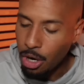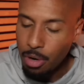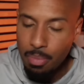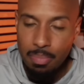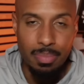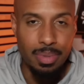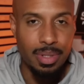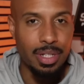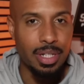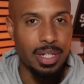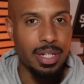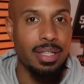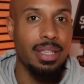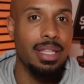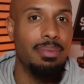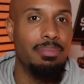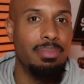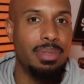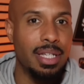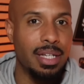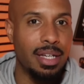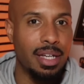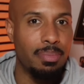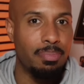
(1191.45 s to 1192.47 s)
Oh, look at
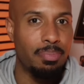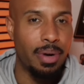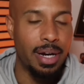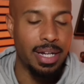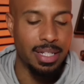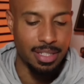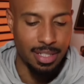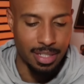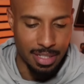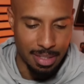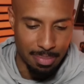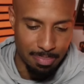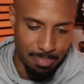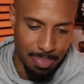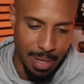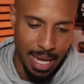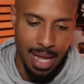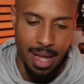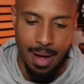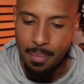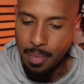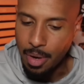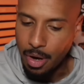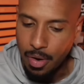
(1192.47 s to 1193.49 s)
them ticket prices.
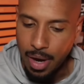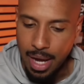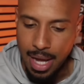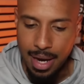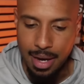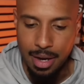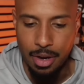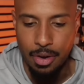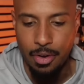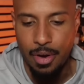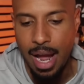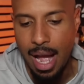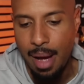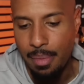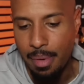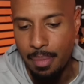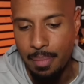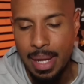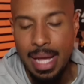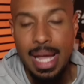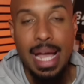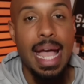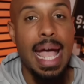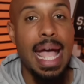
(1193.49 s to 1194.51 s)
Bam, go ahead and grab
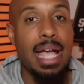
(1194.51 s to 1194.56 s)
them.